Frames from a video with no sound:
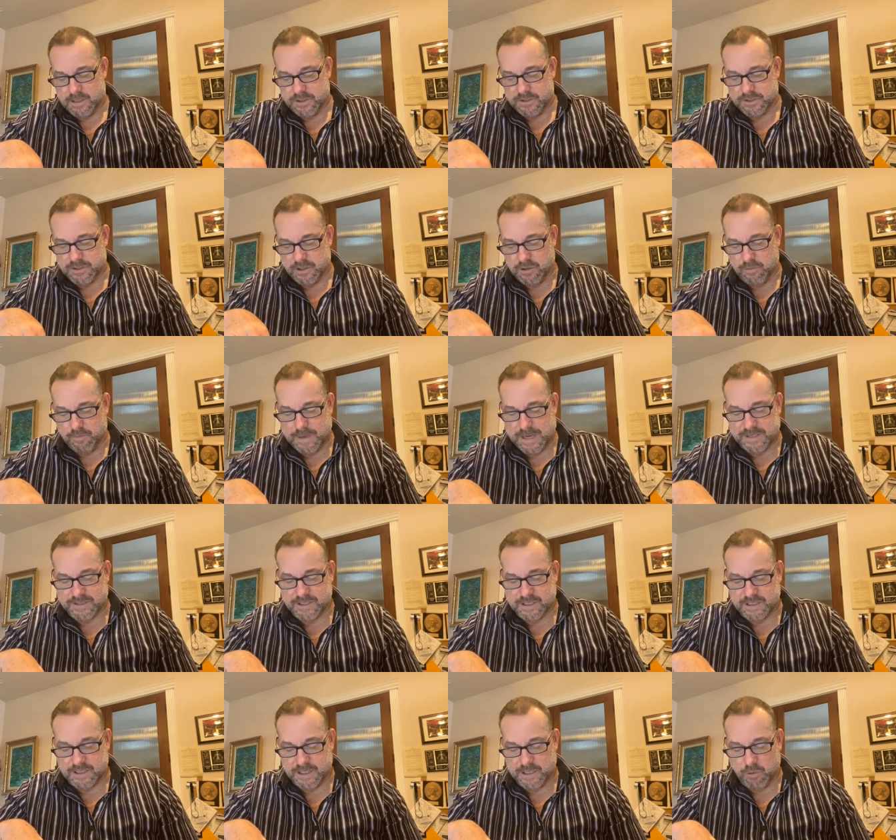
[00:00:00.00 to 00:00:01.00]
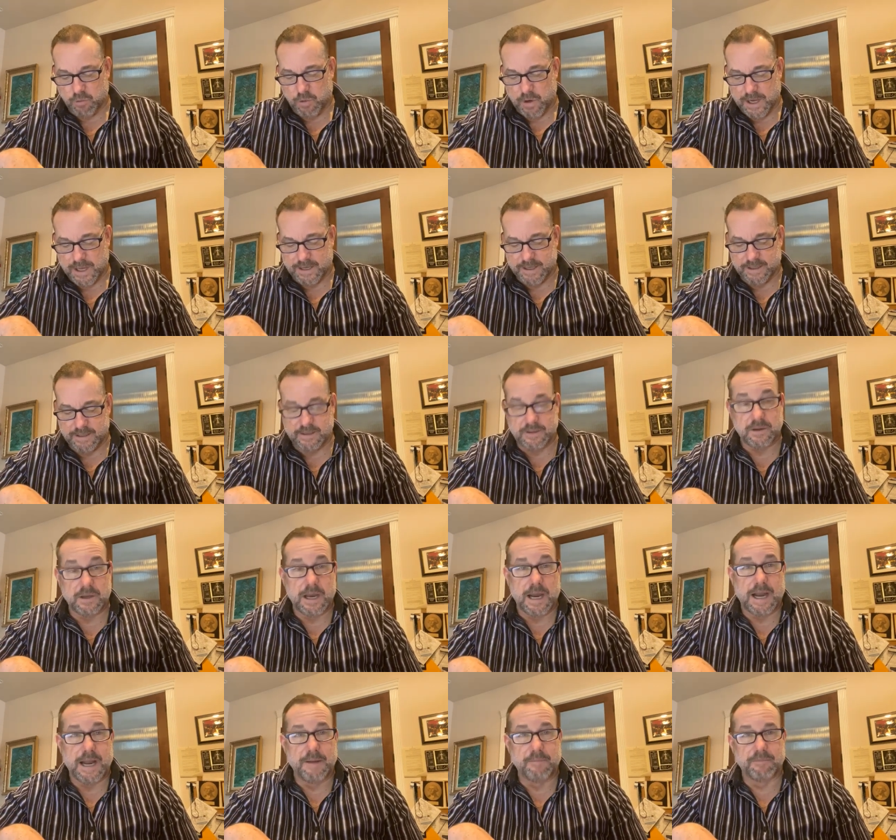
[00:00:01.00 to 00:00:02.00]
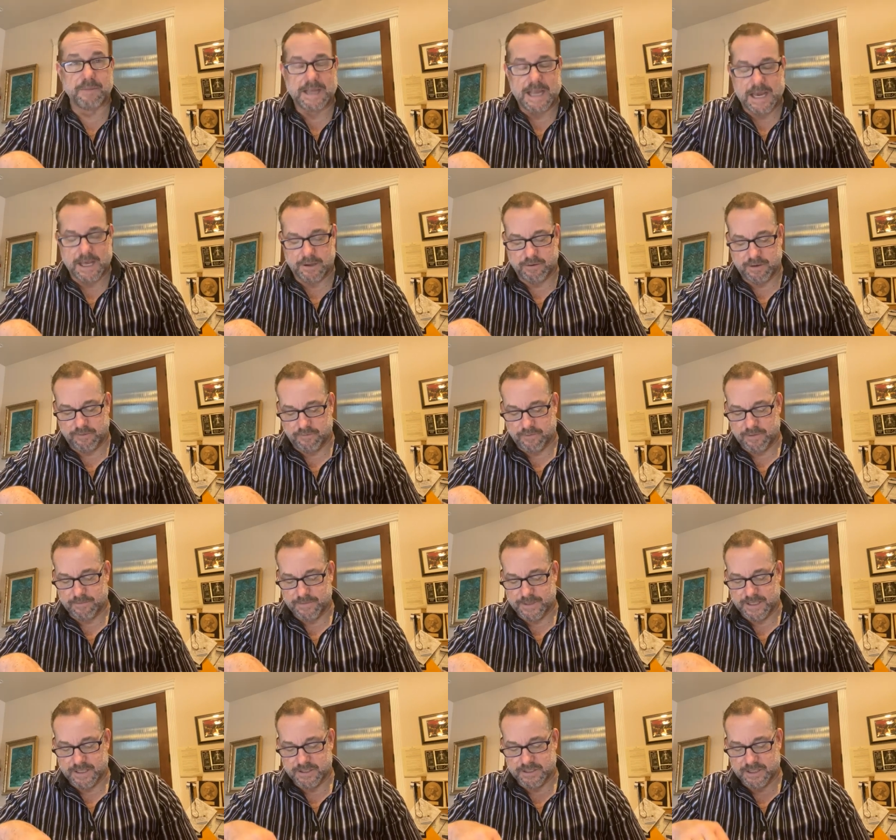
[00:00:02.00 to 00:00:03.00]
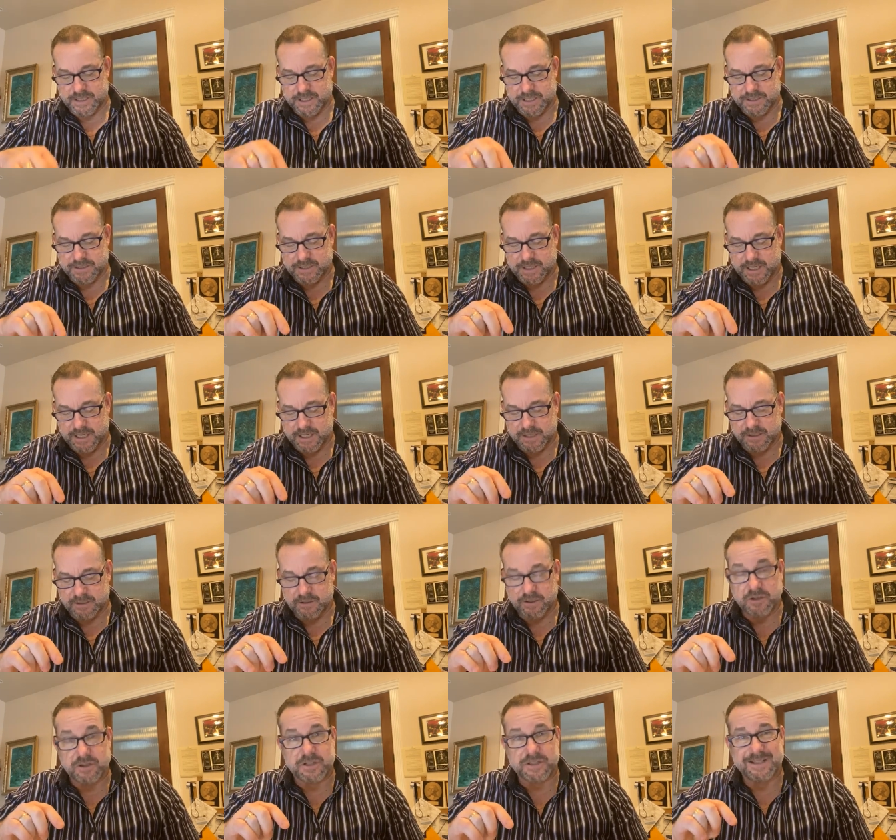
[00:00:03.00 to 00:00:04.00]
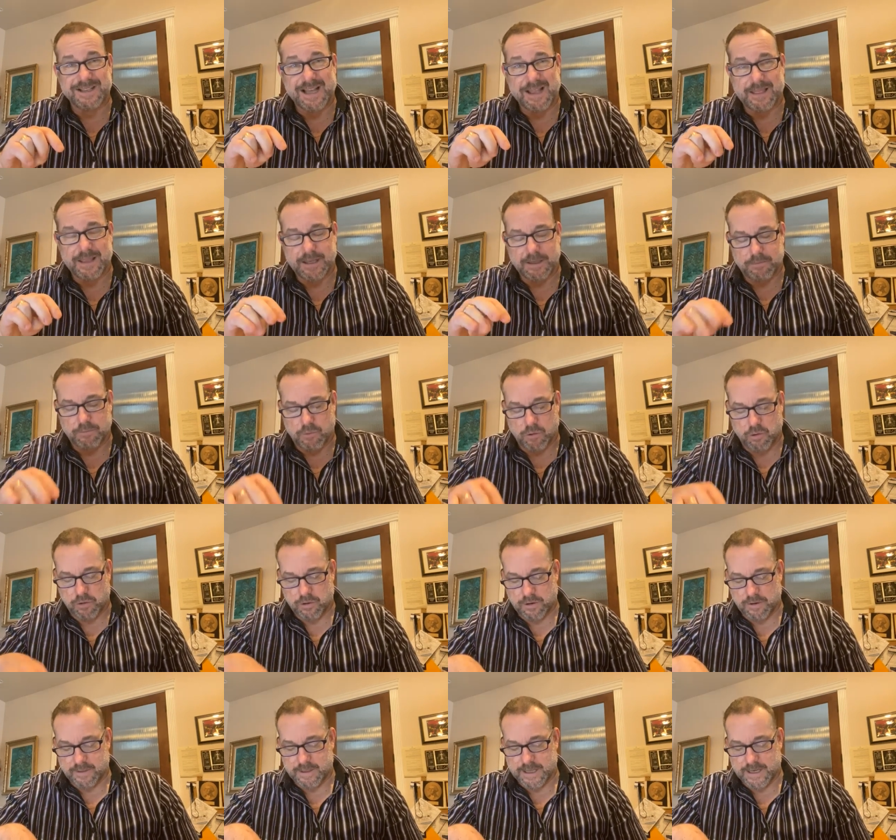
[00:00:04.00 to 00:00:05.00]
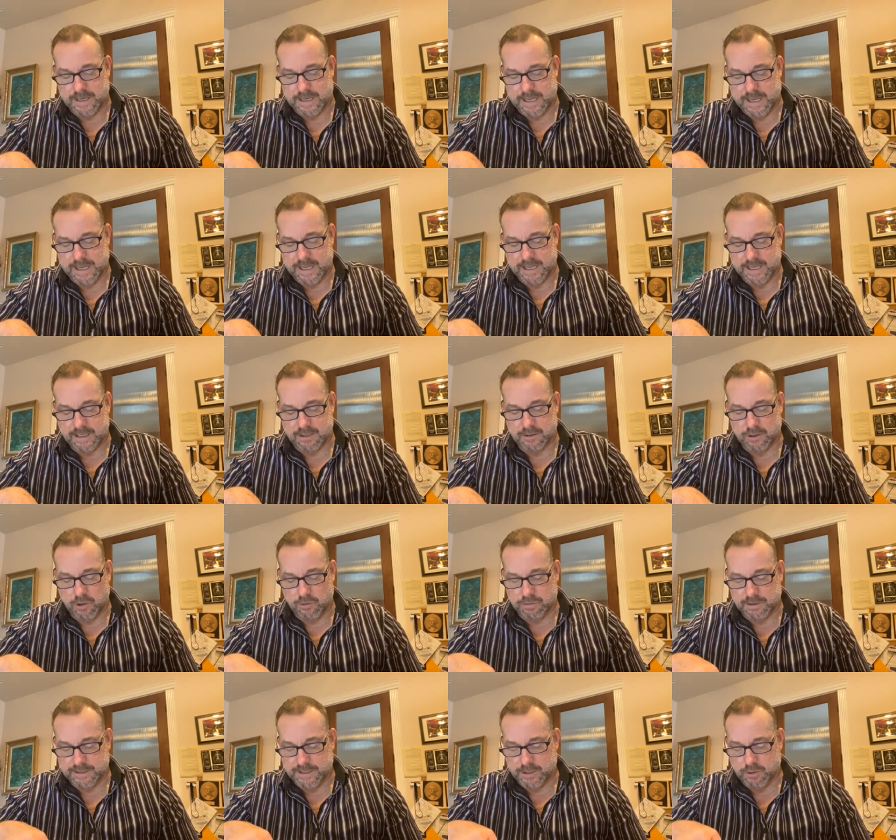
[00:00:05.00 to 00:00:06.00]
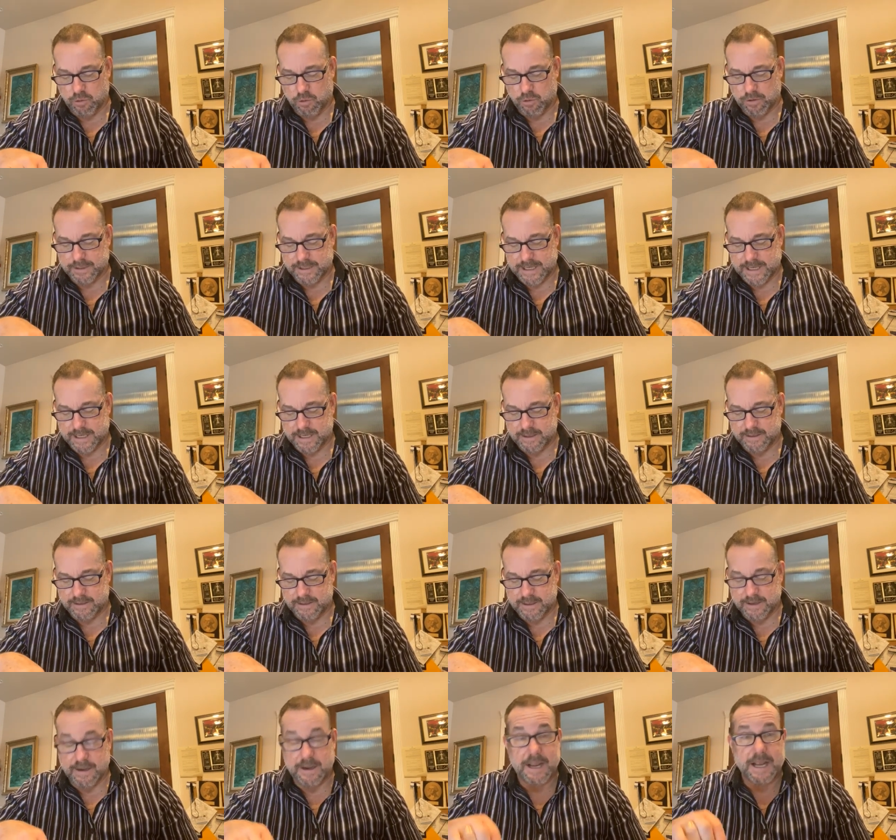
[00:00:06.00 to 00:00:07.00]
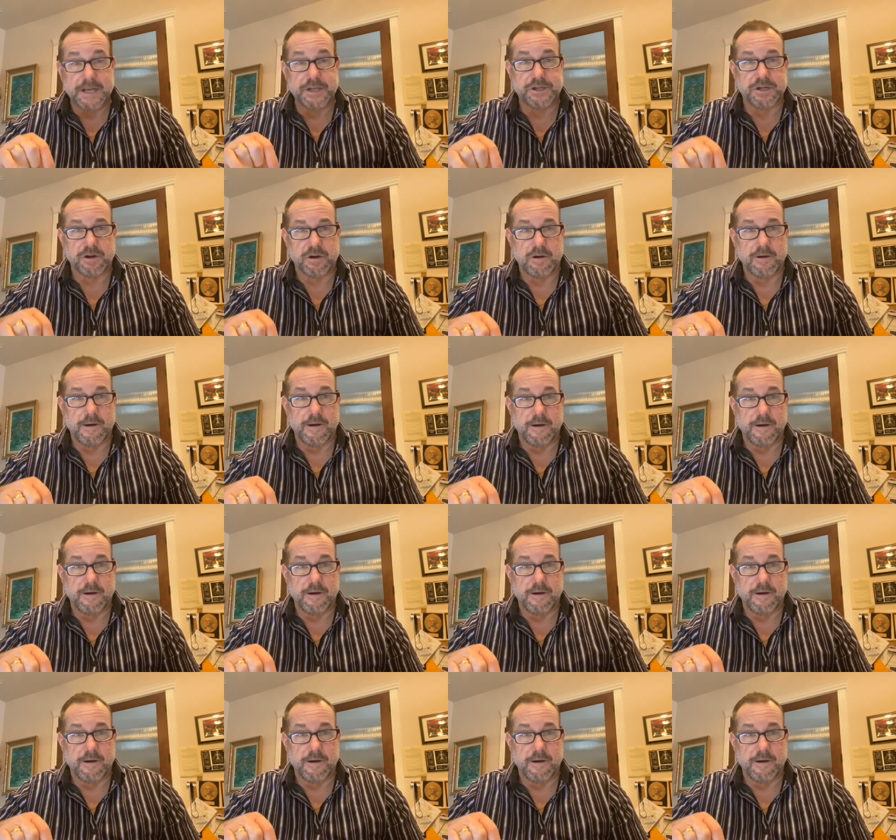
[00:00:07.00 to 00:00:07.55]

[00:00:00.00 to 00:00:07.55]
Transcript: So basically, what I'm gathering from this is that it looks nothing more than a globally coordinated nature